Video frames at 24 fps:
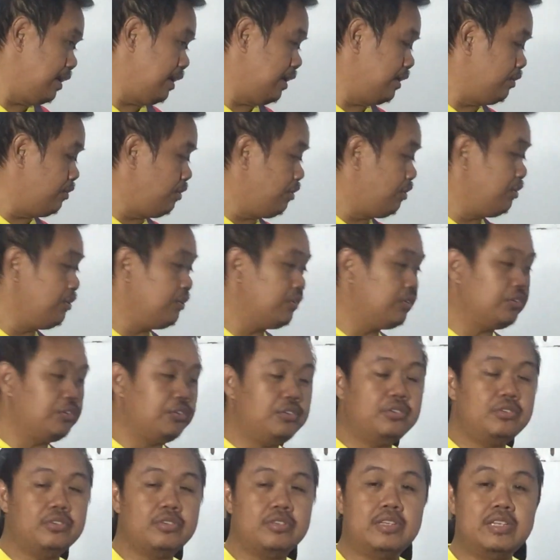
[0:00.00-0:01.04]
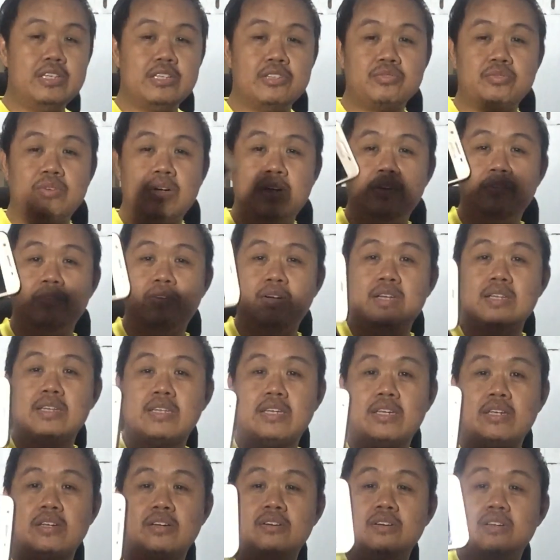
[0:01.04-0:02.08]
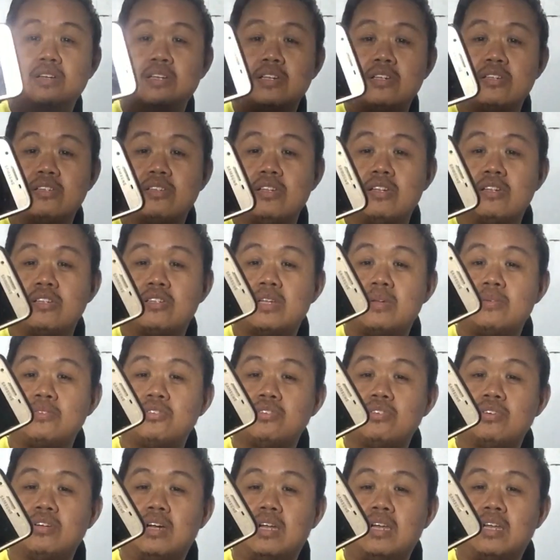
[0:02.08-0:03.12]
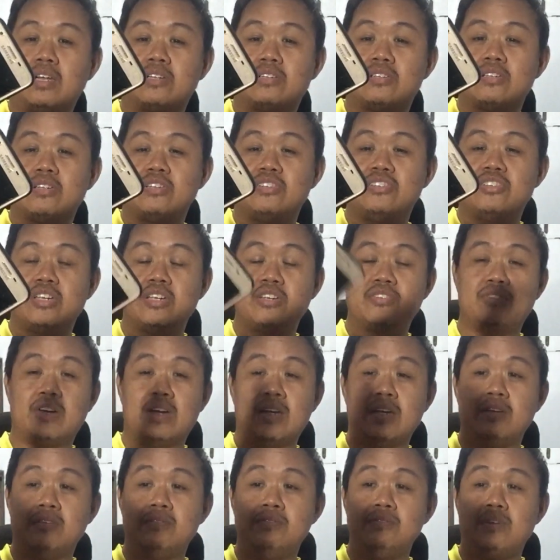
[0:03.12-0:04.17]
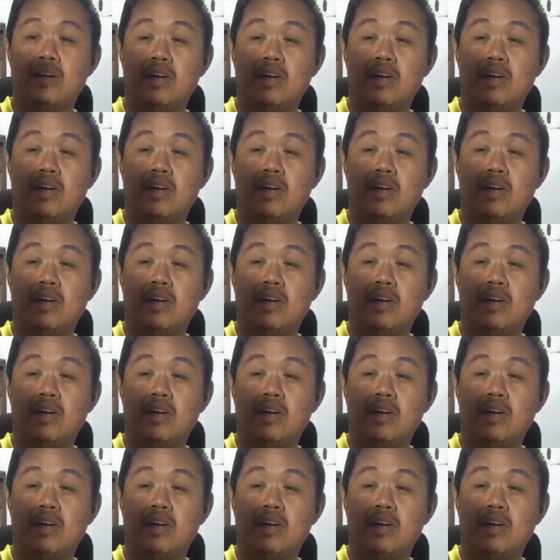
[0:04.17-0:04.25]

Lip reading: and also this one right here is the Samsung Galaxy J5.